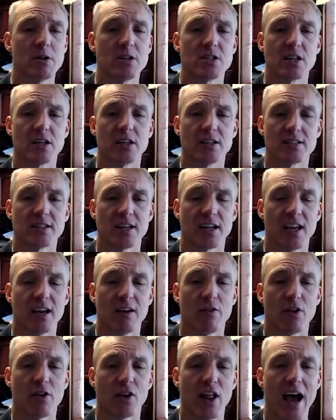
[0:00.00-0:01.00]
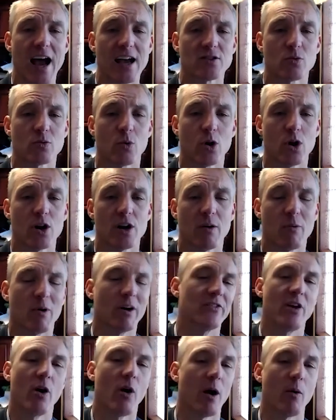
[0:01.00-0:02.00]
to give the last word. Well,
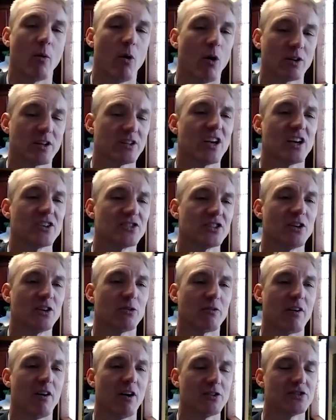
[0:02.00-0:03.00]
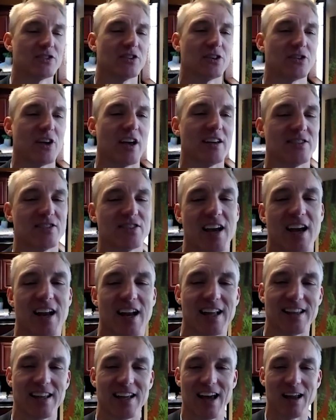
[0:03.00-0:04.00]
no, I won't, because I'll still say it
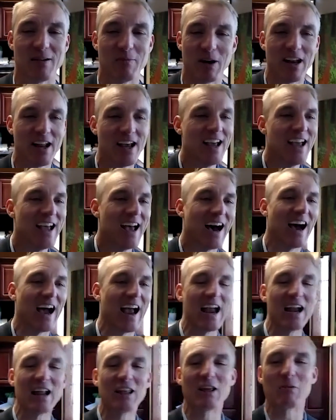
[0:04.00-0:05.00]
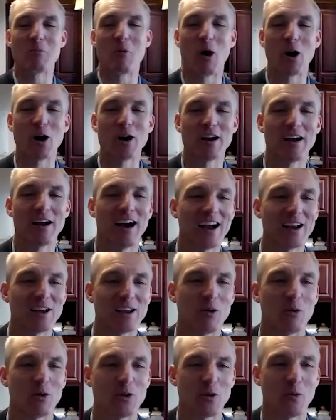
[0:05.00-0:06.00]
at the end. But anything more
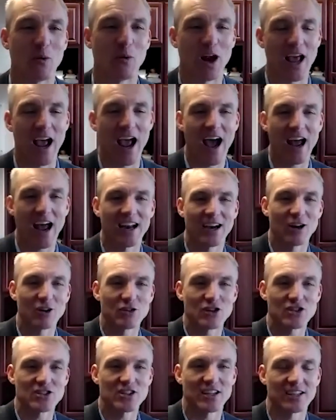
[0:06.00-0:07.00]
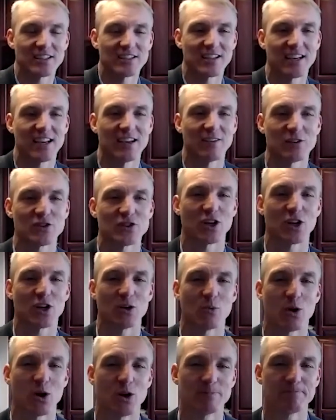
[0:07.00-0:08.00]
you want to add here, just to give us a good
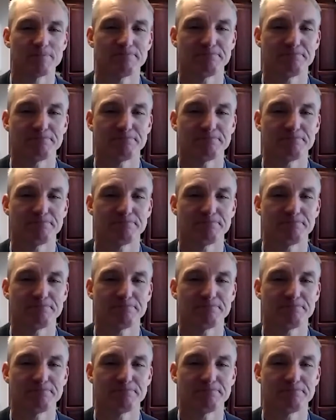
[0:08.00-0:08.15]
word?